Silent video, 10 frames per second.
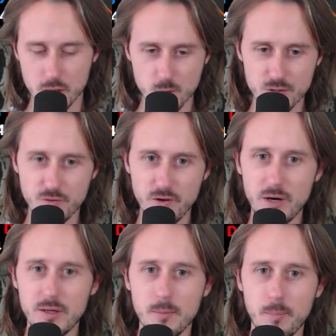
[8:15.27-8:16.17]
So it's
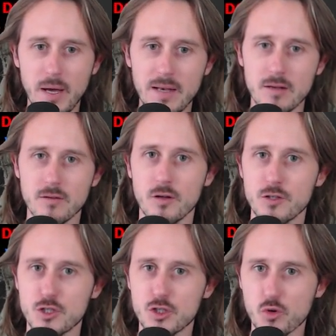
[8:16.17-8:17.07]
very dependent on
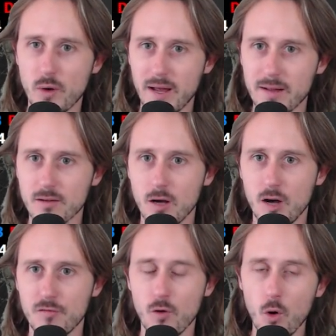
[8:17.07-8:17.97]
the strength
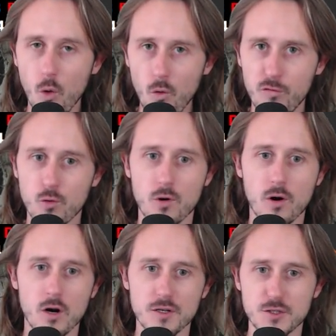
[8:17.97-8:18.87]
of all four
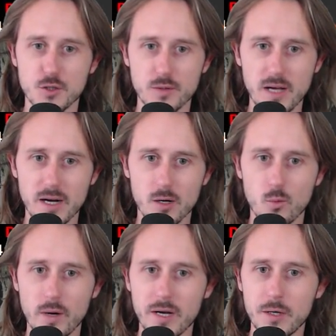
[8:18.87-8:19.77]
cards together,
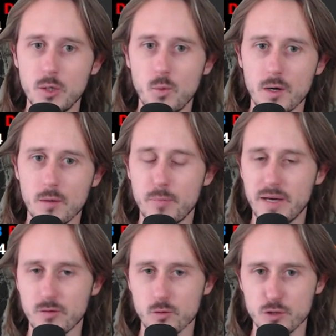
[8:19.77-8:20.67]
whether you want to
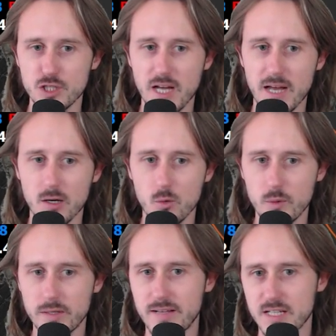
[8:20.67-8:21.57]
bet or check
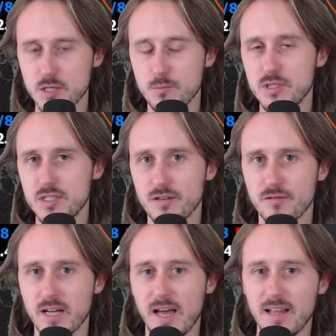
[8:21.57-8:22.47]
with that
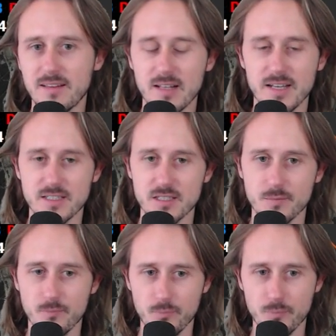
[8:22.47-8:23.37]
specific hand class.
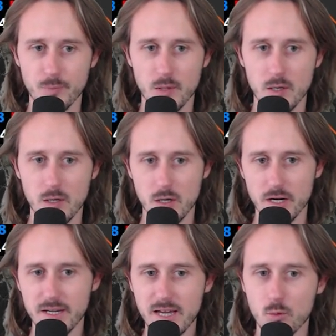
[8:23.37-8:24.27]

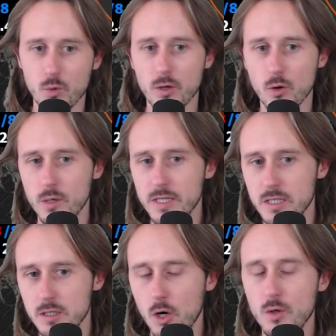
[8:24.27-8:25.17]
Again, we already
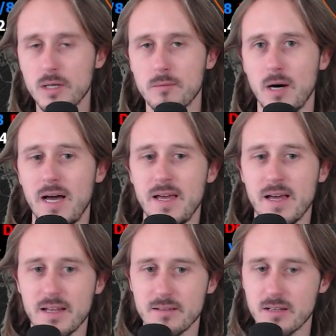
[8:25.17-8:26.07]
know that my
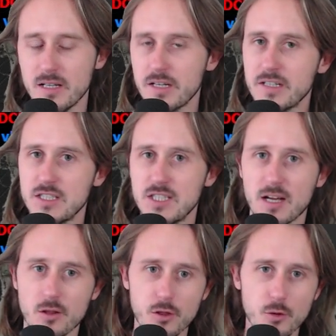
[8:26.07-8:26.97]
hand, King, King,
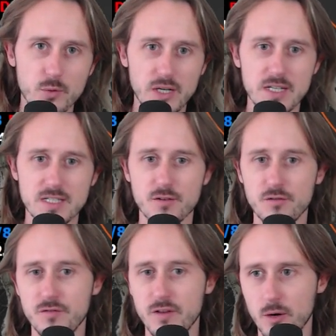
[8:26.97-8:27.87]
Jack 3, is a
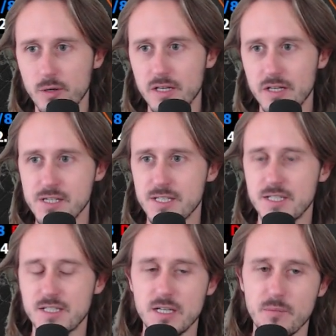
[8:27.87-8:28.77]
very easy
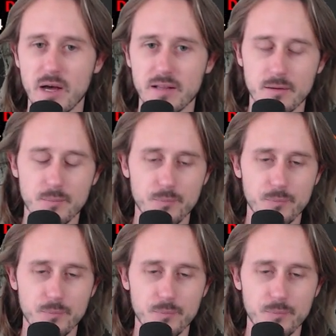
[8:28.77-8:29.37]
c-bet.